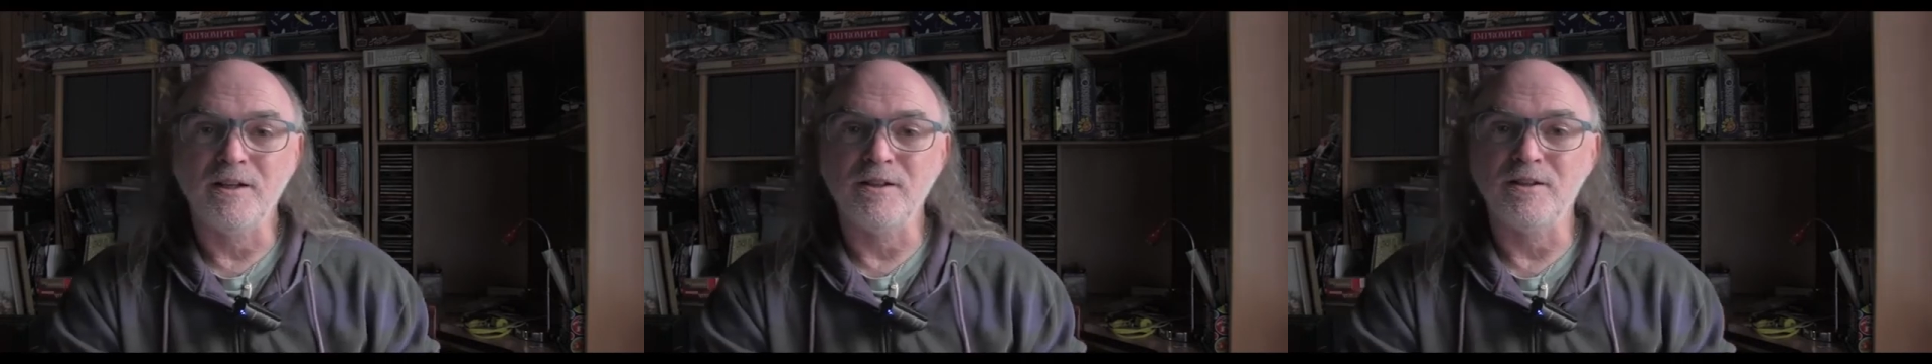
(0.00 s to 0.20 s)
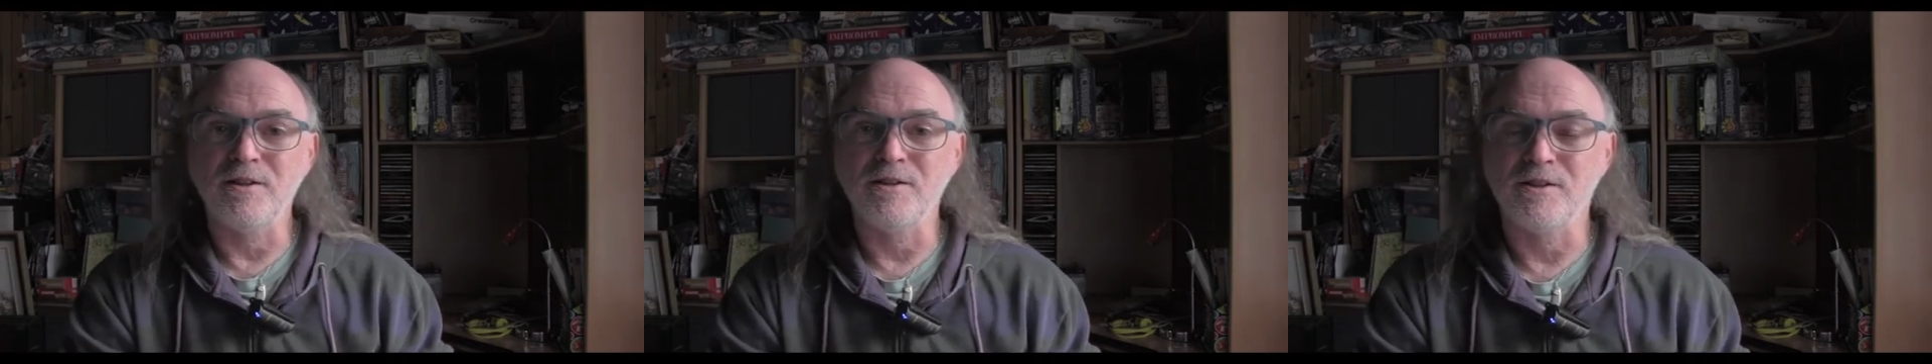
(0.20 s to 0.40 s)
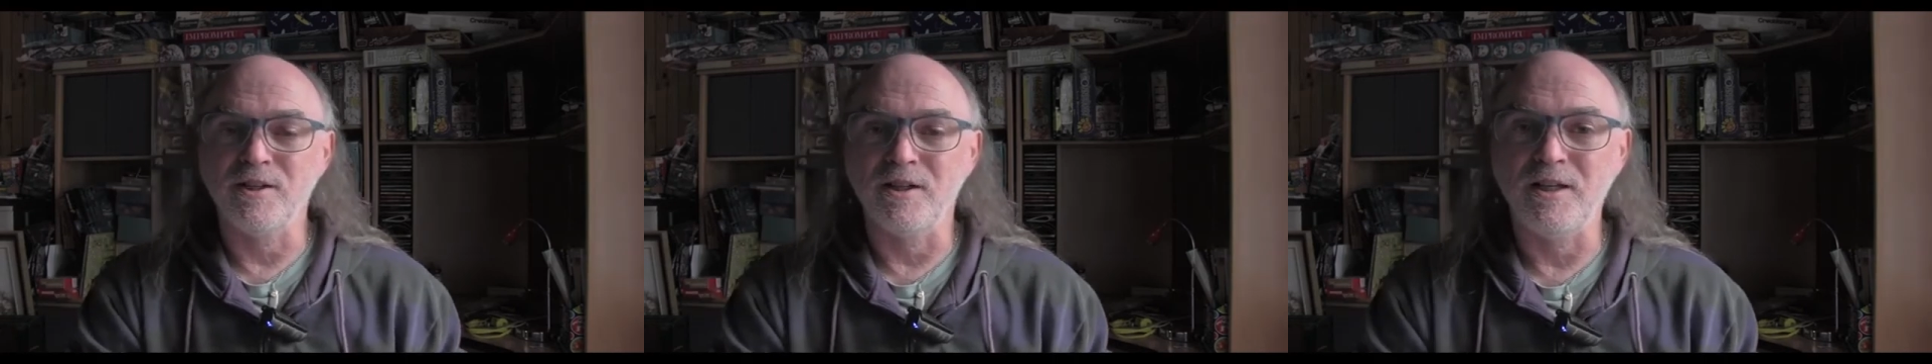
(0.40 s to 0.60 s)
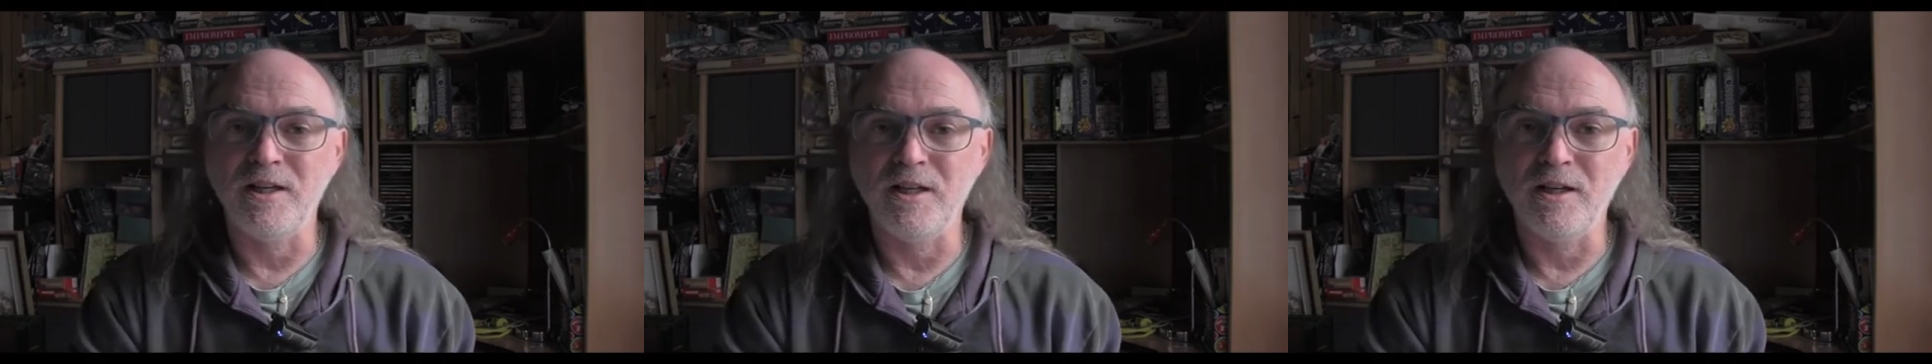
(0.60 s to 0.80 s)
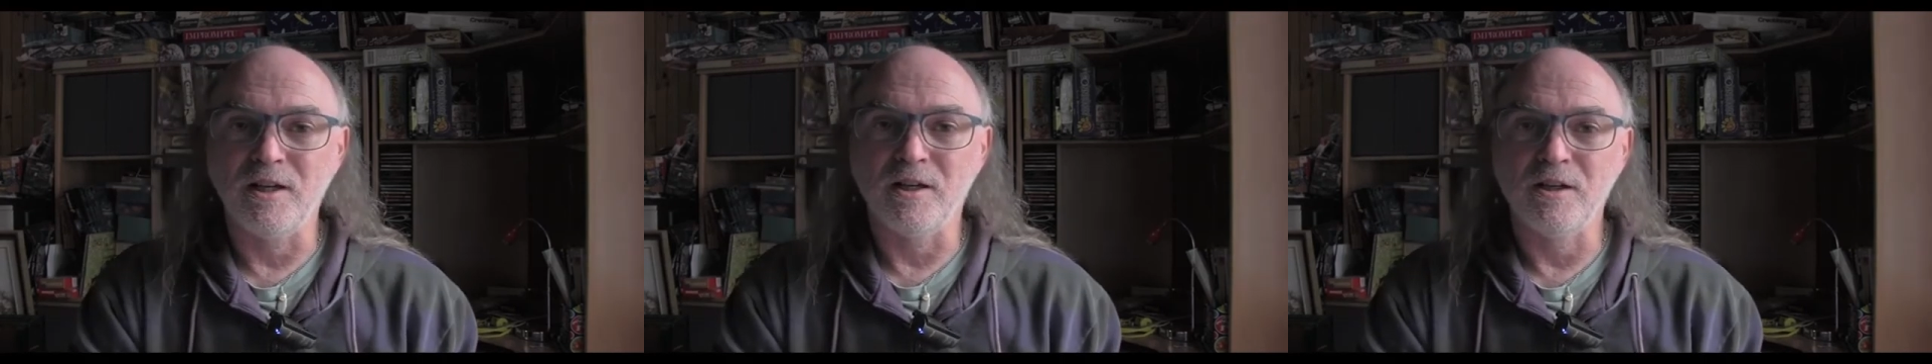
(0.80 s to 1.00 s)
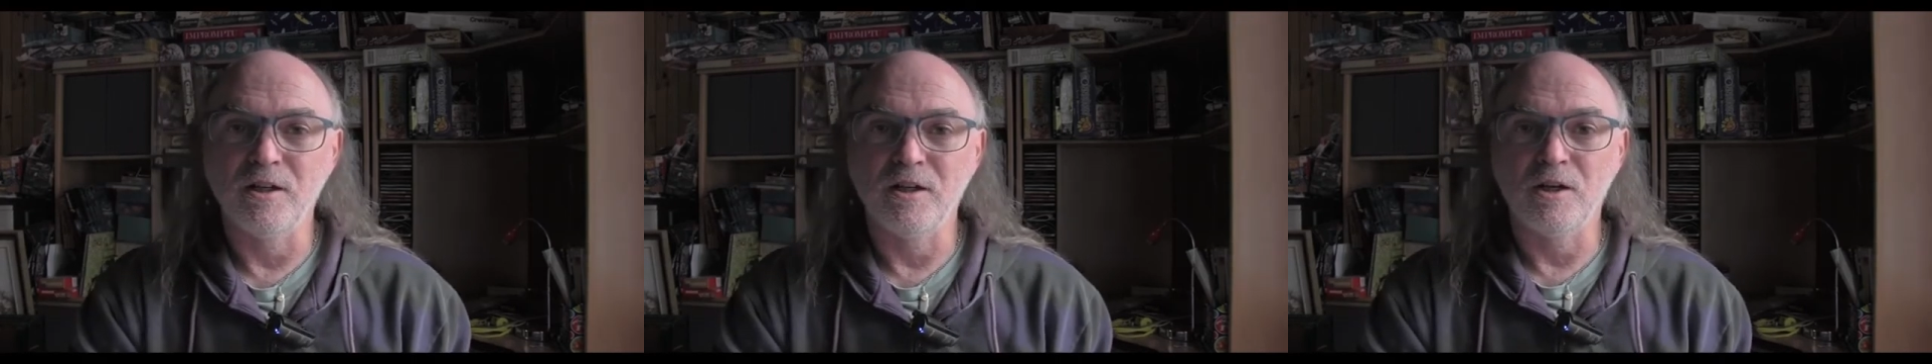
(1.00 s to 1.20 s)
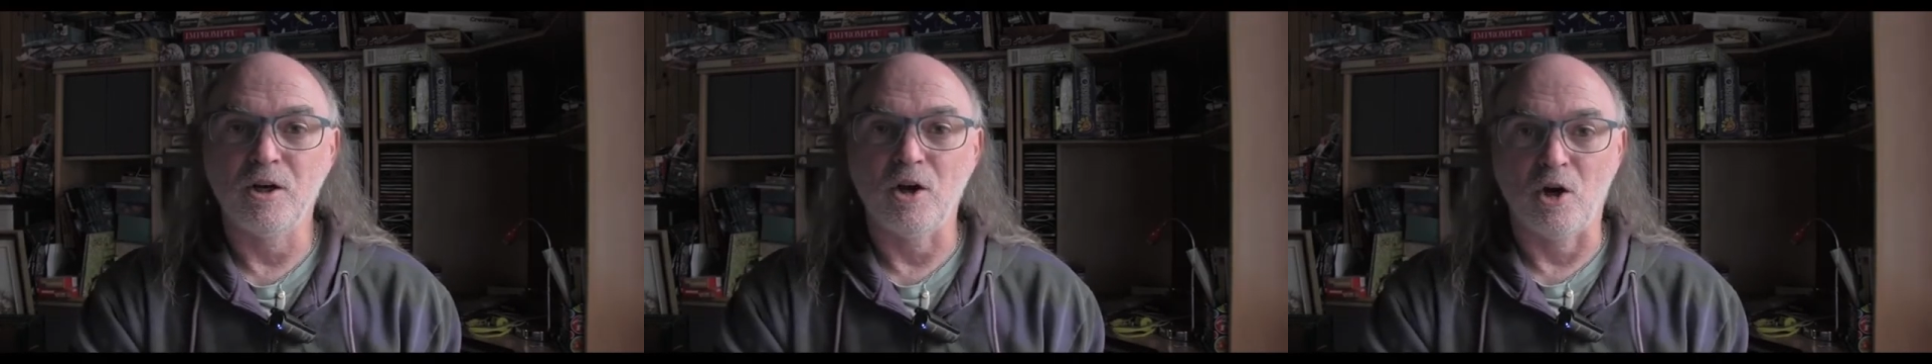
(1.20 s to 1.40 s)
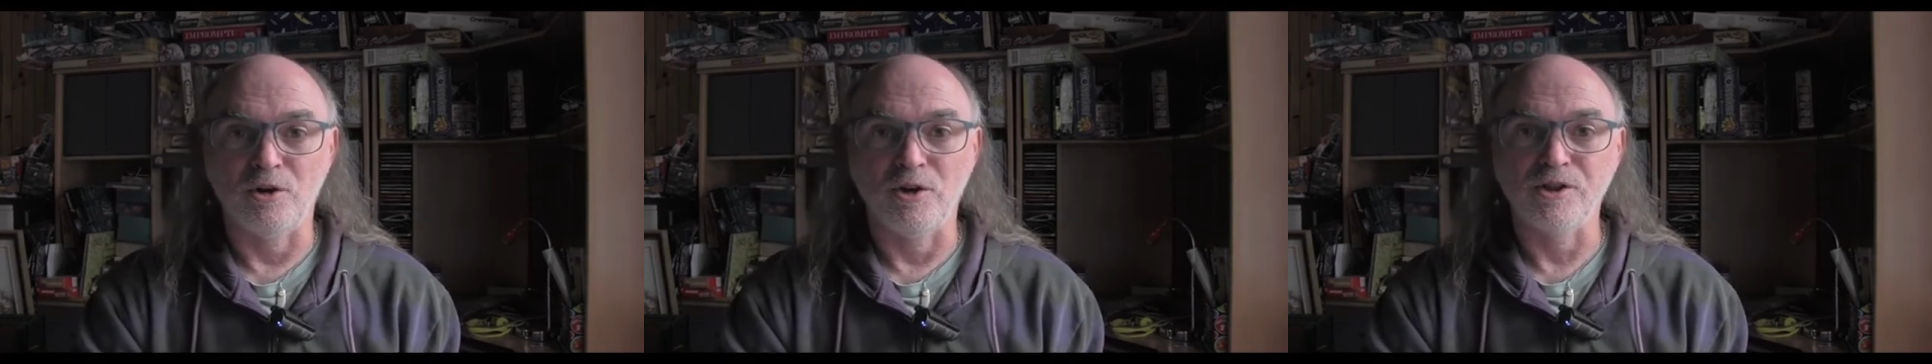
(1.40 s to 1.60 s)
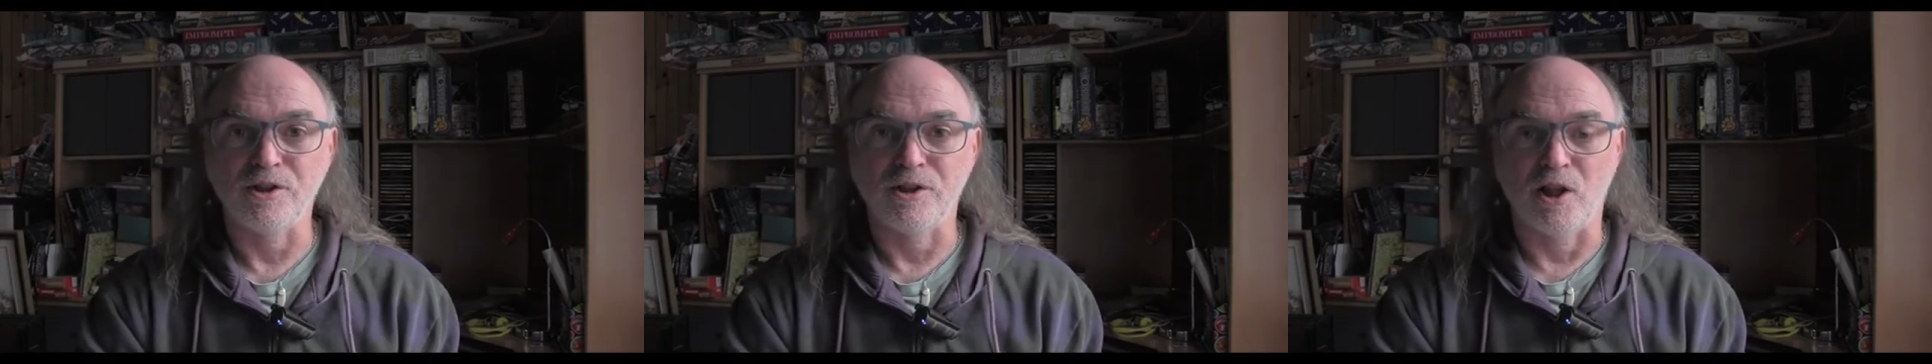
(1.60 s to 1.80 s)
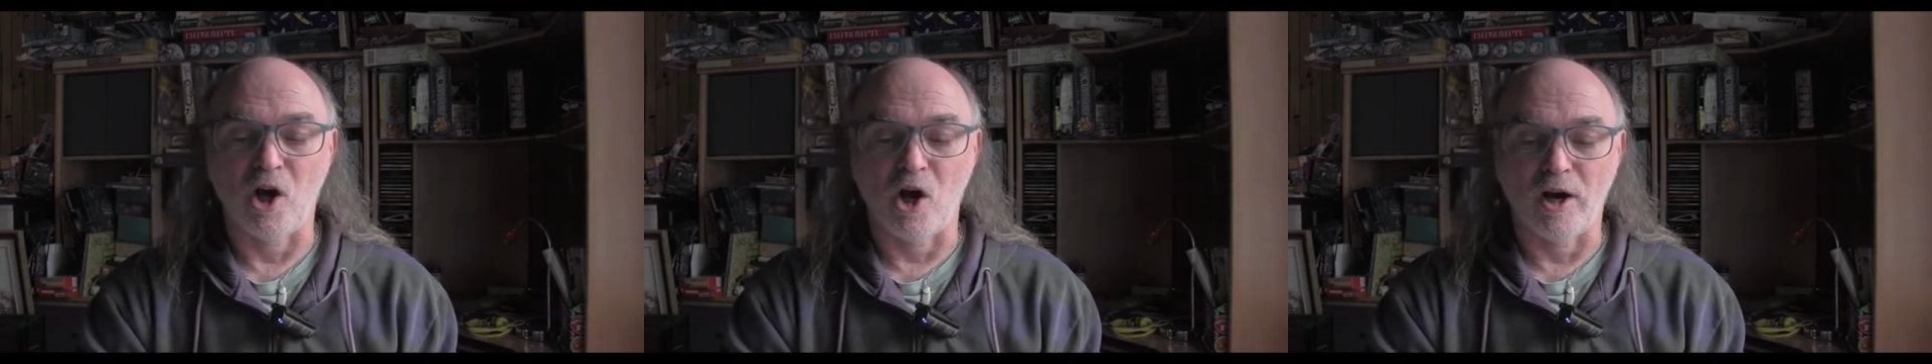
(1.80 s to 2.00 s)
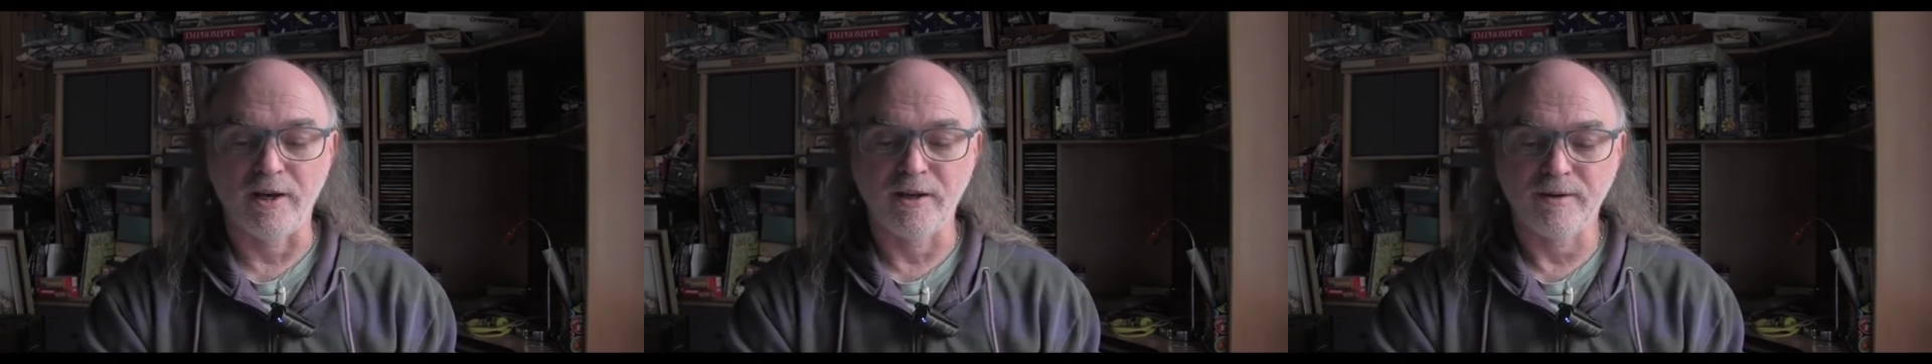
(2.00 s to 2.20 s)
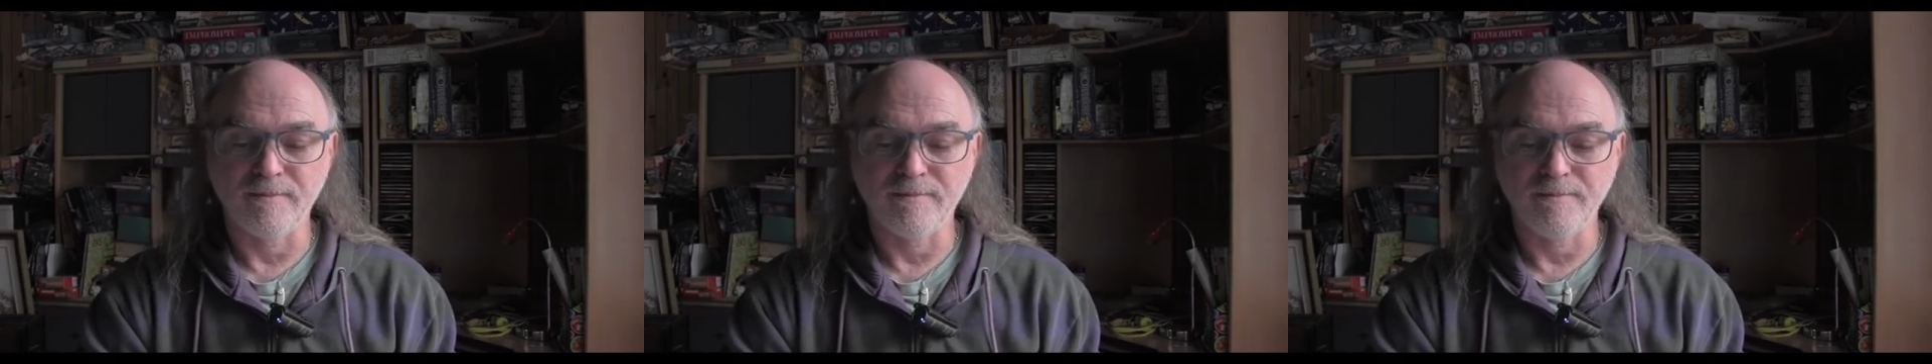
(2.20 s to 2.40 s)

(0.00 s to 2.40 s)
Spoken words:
into the city on the sly.